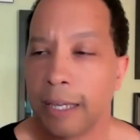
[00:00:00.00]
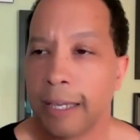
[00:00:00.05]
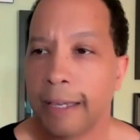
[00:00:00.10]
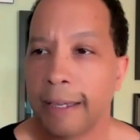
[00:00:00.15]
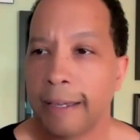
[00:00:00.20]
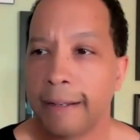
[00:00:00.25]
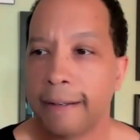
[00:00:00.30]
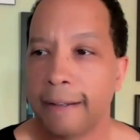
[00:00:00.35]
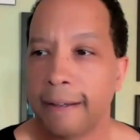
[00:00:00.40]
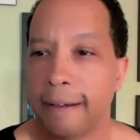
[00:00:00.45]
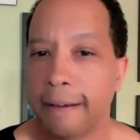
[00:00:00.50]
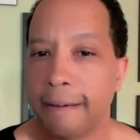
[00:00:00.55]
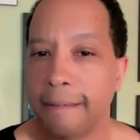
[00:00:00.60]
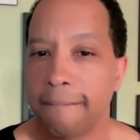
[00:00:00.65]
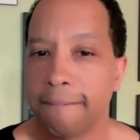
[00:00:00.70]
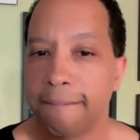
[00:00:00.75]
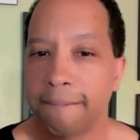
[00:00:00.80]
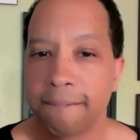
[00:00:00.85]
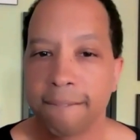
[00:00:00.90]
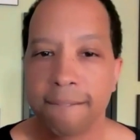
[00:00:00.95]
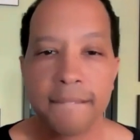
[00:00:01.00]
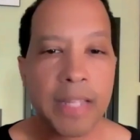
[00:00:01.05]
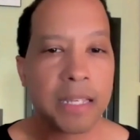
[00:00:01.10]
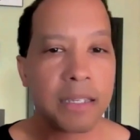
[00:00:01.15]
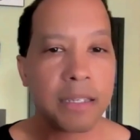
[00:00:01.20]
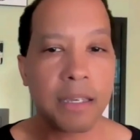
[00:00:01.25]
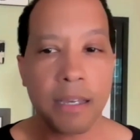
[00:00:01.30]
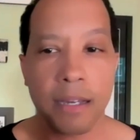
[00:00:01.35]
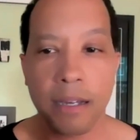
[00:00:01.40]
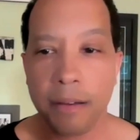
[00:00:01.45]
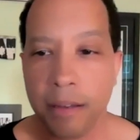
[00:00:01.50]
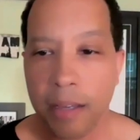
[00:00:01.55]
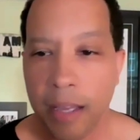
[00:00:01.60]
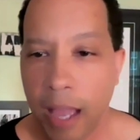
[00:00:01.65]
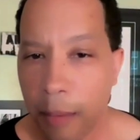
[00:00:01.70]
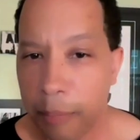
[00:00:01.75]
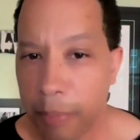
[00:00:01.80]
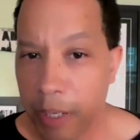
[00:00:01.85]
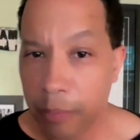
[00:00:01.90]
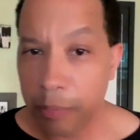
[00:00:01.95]
And yeah,
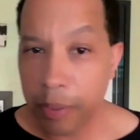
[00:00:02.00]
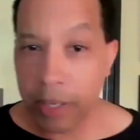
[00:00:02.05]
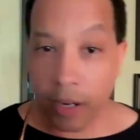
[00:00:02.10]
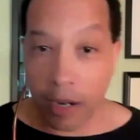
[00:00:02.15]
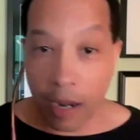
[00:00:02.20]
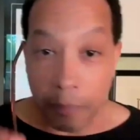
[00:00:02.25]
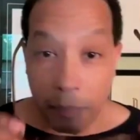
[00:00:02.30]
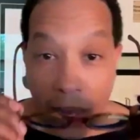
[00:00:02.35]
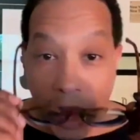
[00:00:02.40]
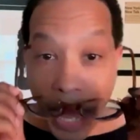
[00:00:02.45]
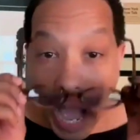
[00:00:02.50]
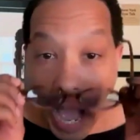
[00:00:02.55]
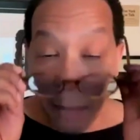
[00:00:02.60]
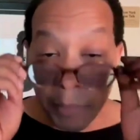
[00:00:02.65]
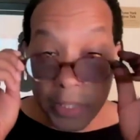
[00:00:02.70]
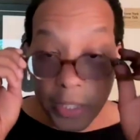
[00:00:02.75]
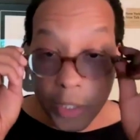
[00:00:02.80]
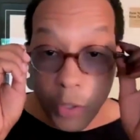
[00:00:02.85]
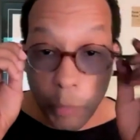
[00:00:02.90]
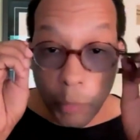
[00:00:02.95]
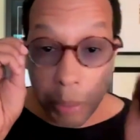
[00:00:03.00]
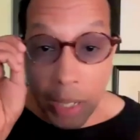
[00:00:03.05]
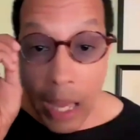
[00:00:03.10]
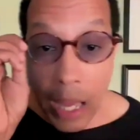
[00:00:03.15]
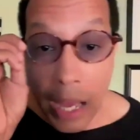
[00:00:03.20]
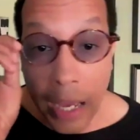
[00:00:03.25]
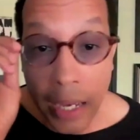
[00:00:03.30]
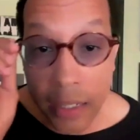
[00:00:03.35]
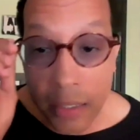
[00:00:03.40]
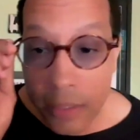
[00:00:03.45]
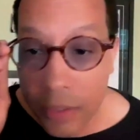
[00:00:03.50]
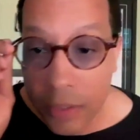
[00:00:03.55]
happy to be here. I'm a little blind,